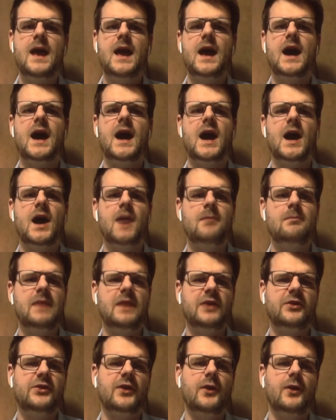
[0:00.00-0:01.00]
And
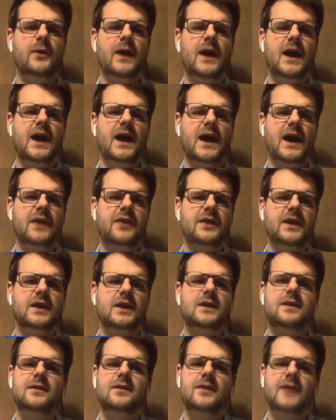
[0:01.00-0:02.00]
so I think
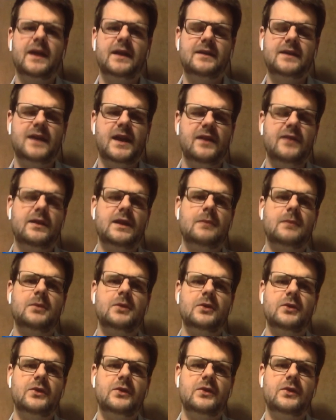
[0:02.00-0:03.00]
that case
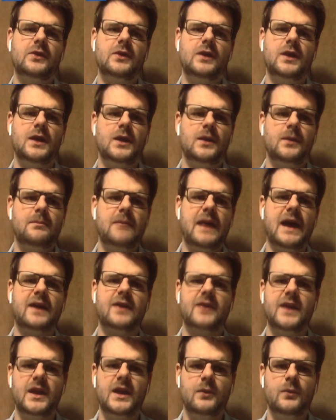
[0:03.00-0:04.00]
numbers back
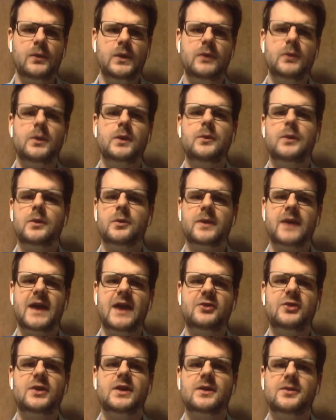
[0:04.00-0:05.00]
then, we were
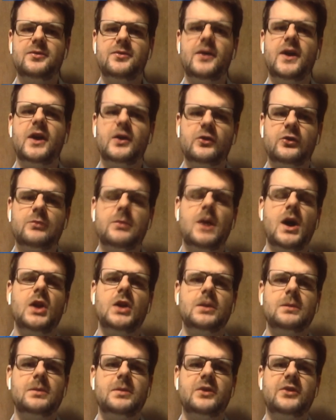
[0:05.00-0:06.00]
catching a far smaller
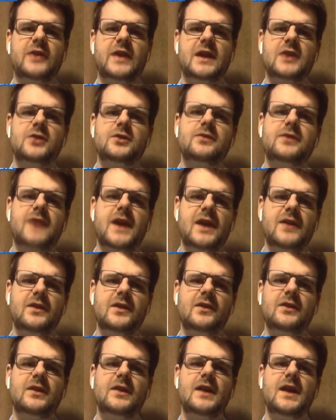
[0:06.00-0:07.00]
percentage of
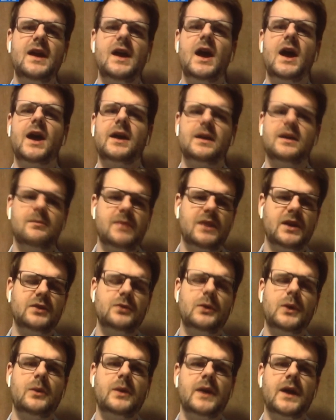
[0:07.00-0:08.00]
cases compared to
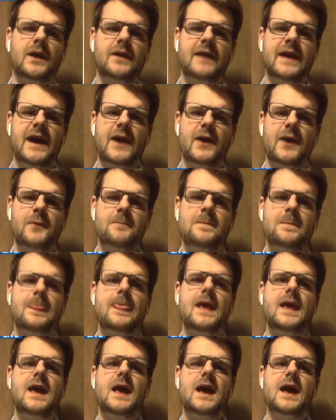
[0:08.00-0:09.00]
what we are now.
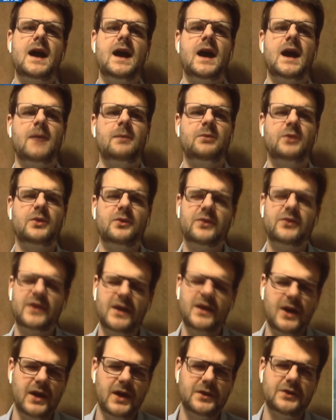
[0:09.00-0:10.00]
So it's
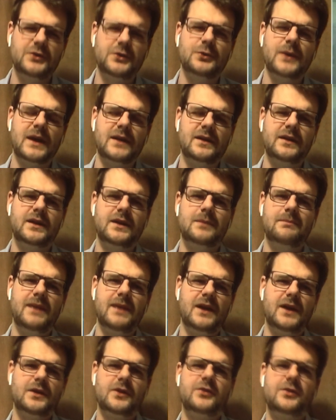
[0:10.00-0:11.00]
hard to directly compare
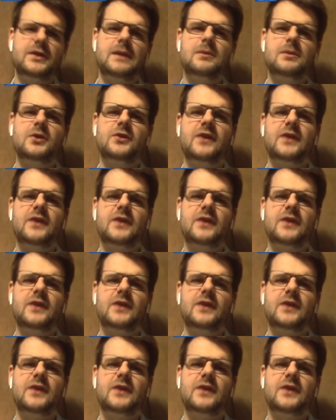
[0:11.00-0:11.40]
those numbers.